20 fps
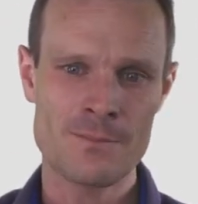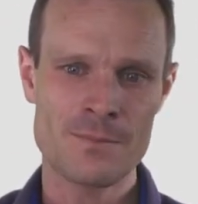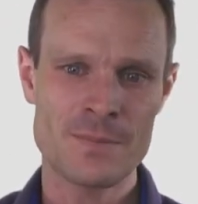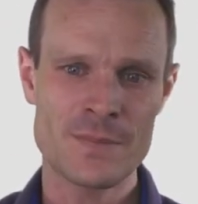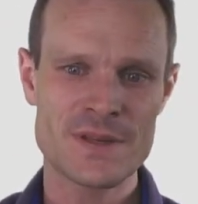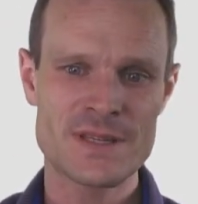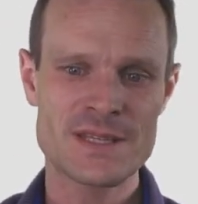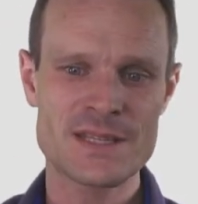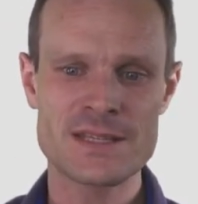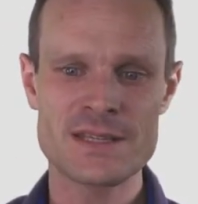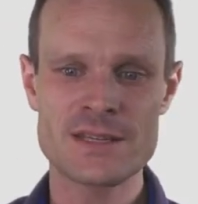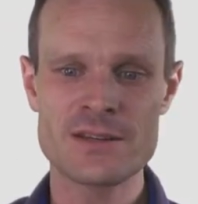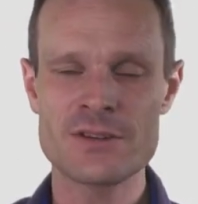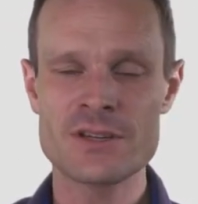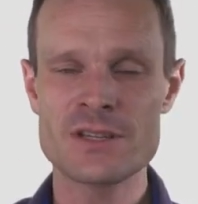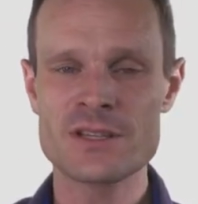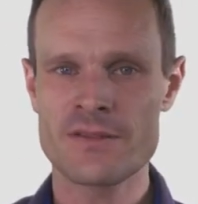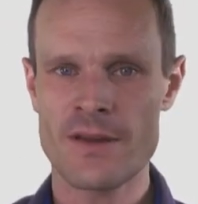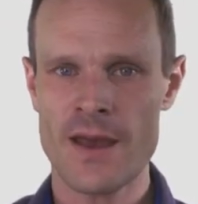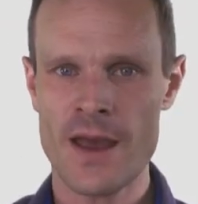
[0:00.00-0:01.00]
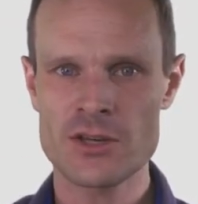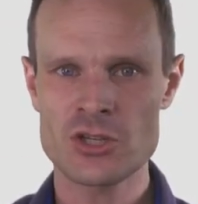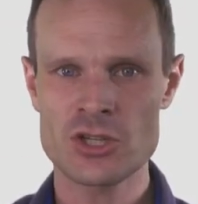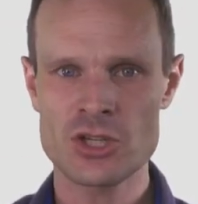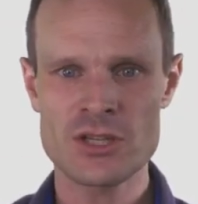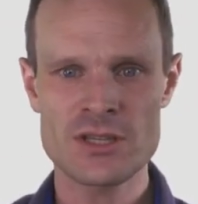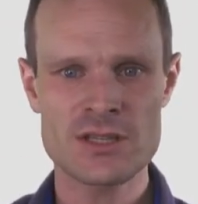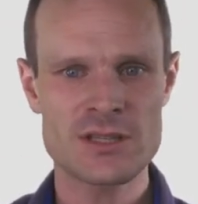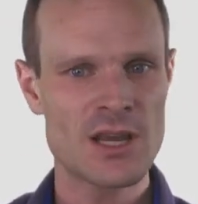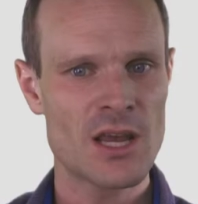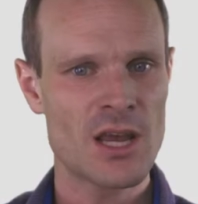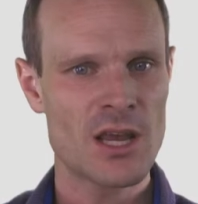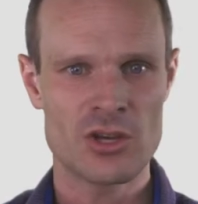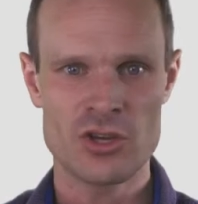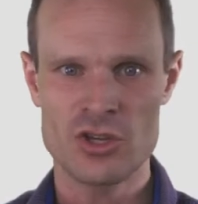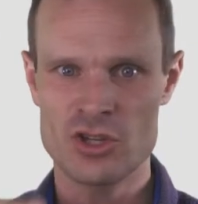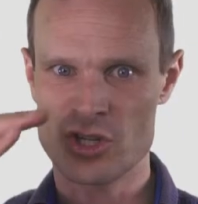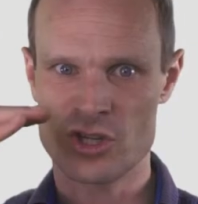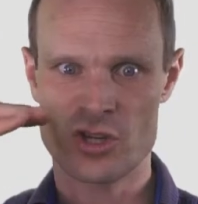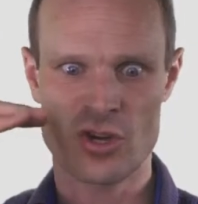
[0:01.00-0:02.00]
series of actions,
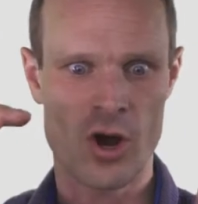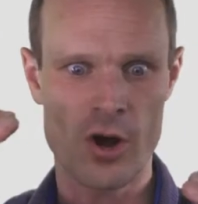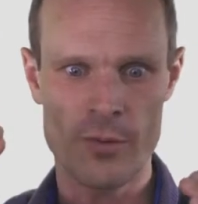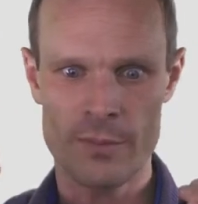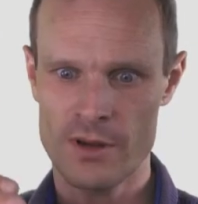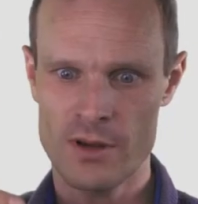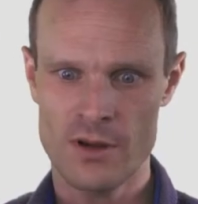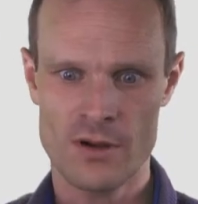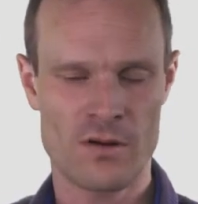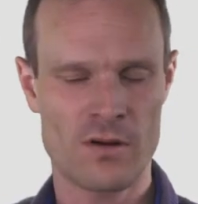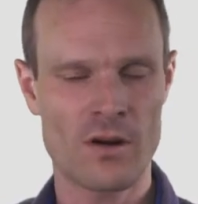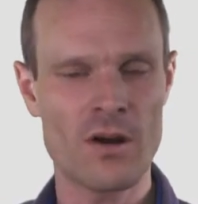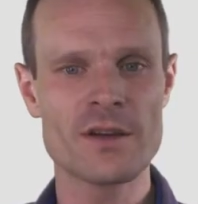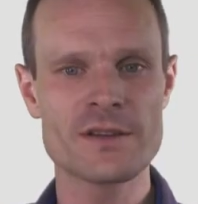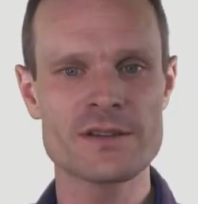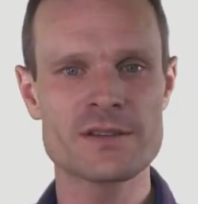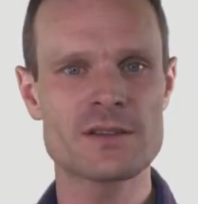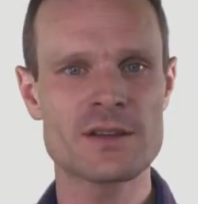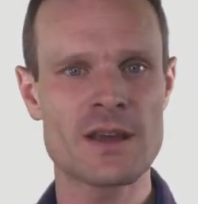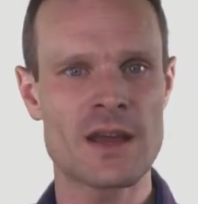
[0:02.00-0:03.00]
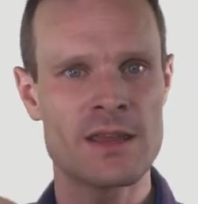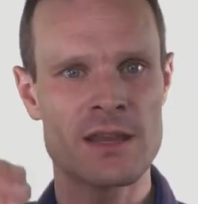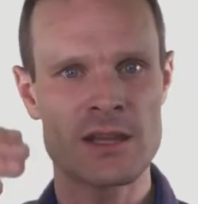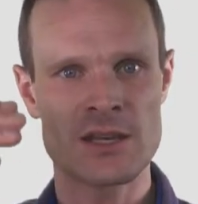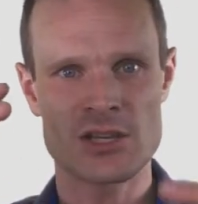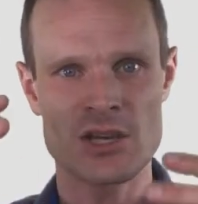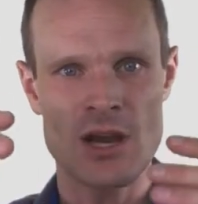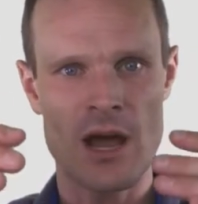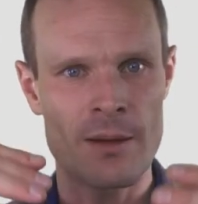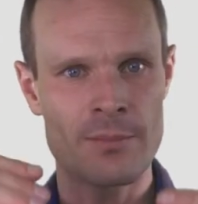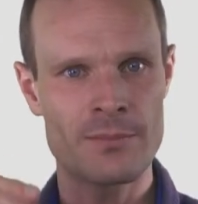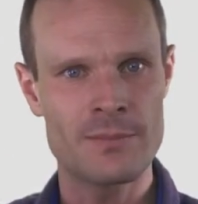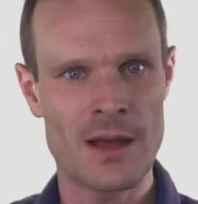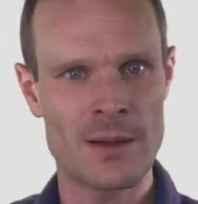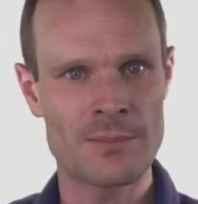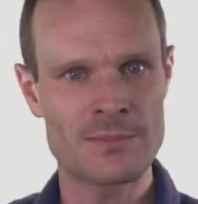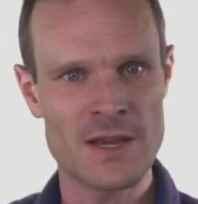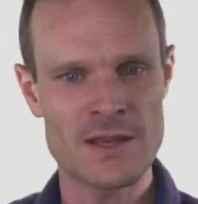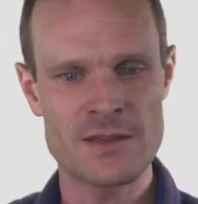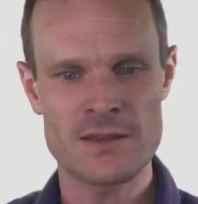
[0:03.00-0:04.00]
you just copy it across and then
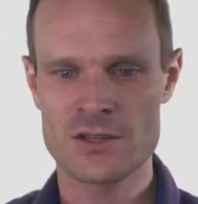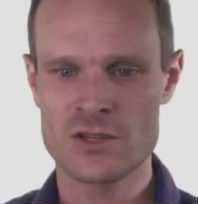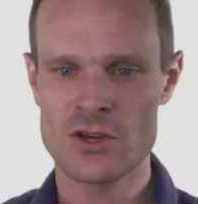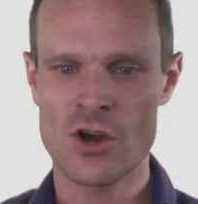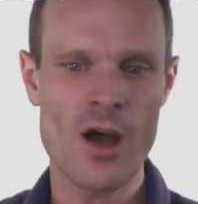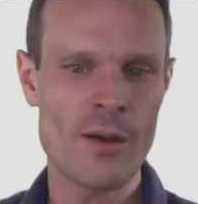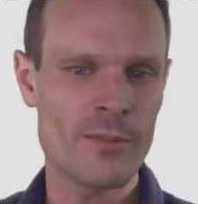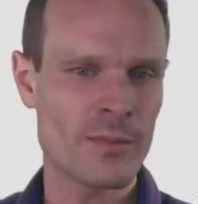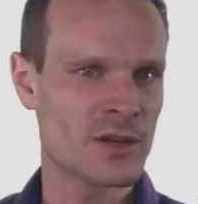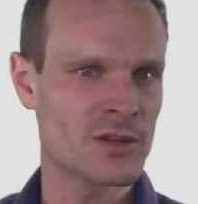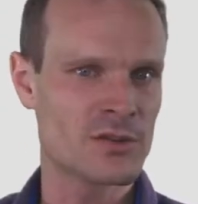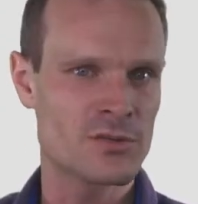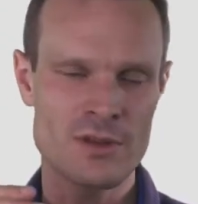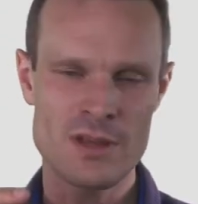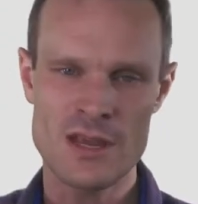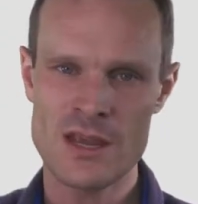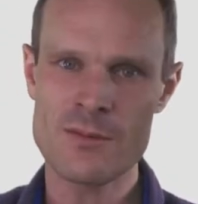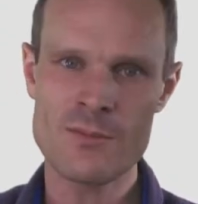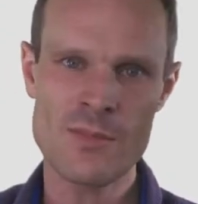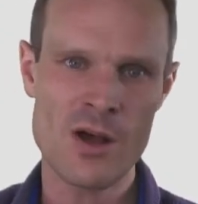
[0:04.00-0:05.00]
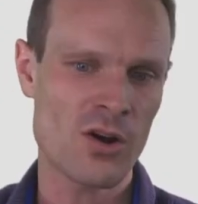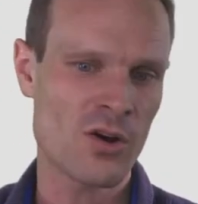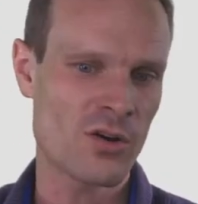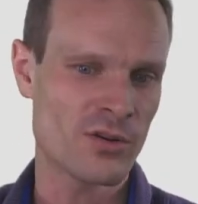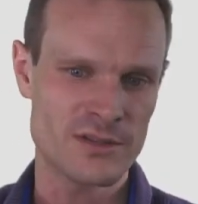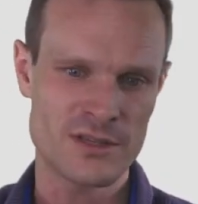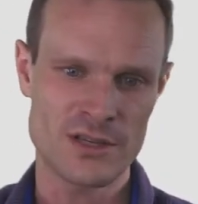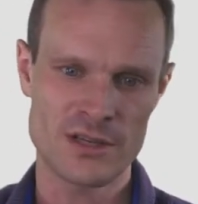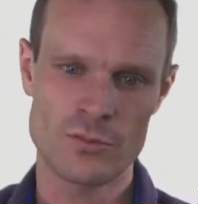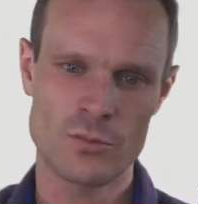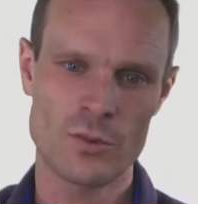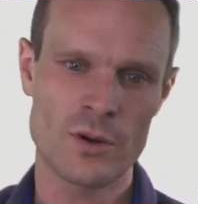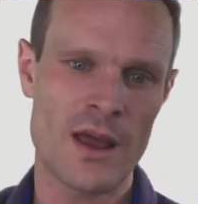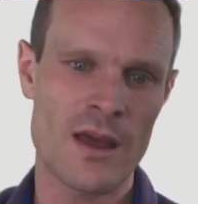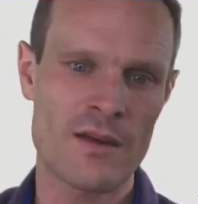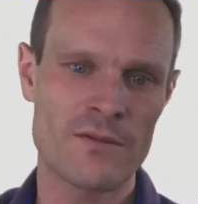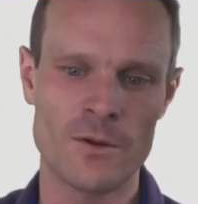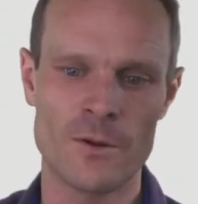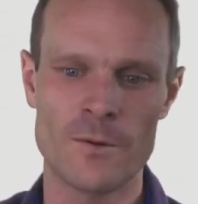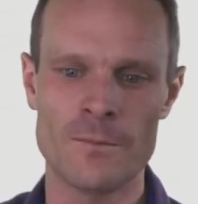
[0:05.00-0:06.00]
update the timings or the email content or what
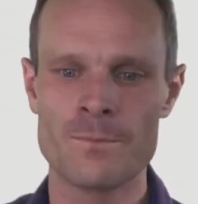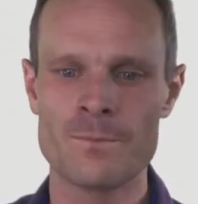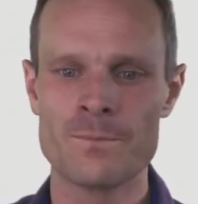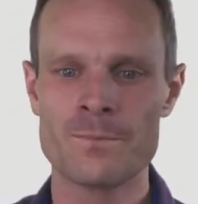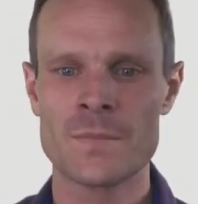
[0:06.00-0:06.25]
have you.